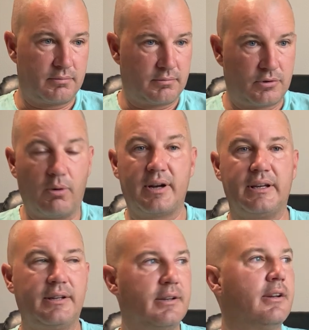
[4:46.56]

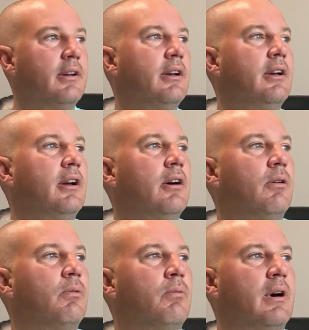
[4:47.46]
20,
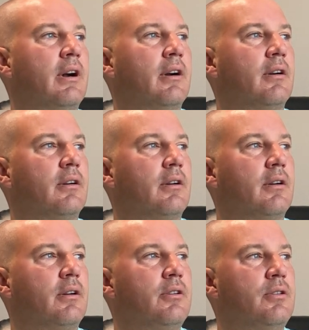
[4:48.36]
where,
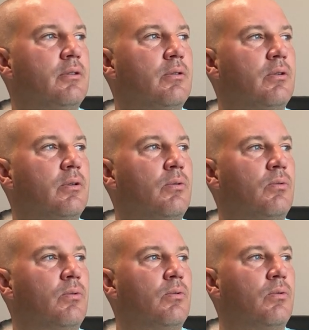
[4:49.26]

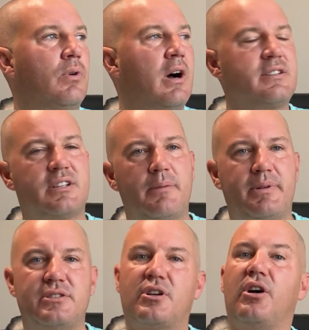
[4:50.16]
Us
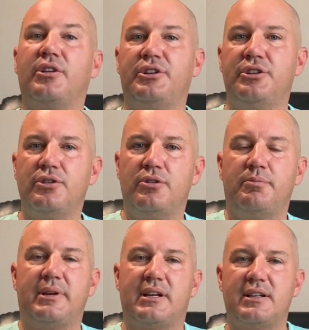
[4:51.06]
companies call it
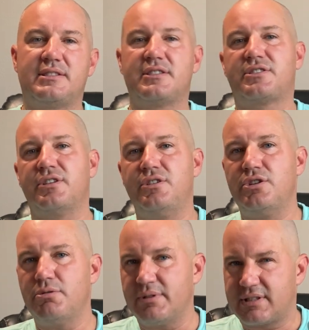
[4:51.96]
new because it's the
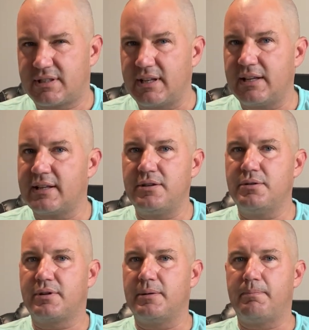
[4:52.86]
newest thing that
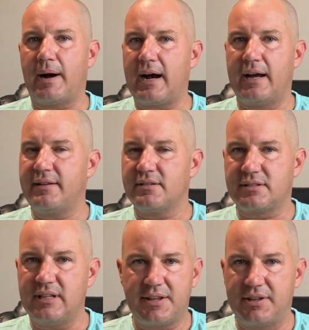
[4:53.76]
you can buy.
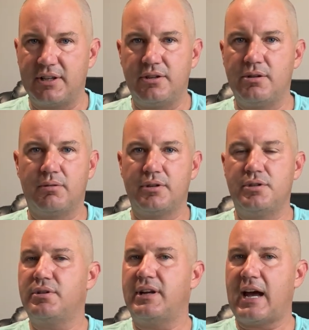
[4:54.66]
There's nothing newer.
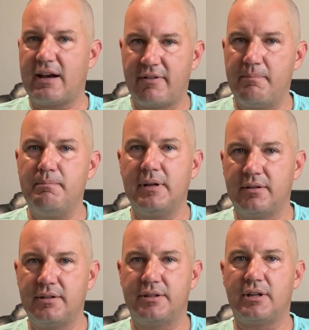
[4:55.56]
You could have $1
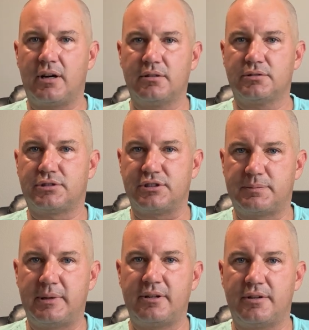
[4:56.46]
million to
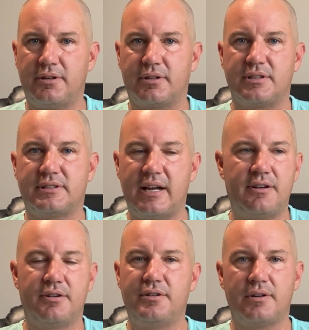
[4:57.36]
spend on your
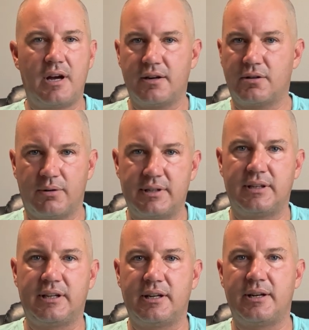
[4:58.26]
container. You're not going
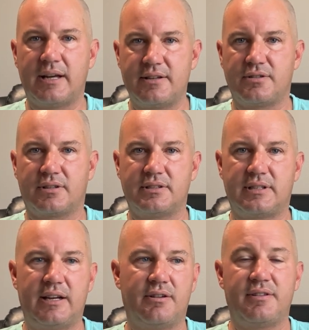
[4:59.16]
to get a nicer
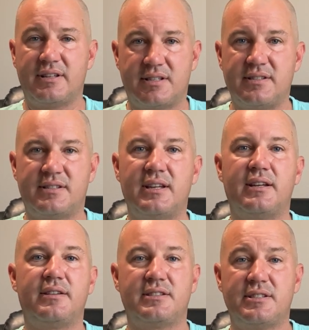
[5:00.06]
container. This is
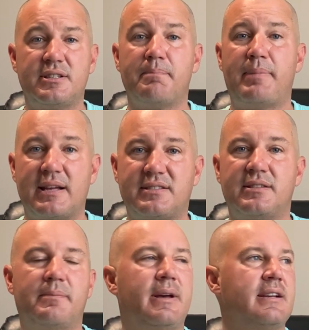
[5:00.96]
it. This is the best of
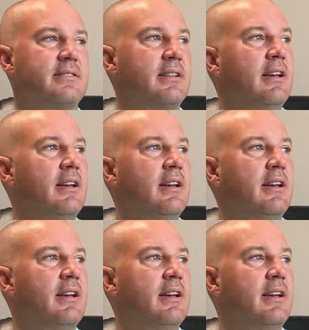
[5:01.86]
the best.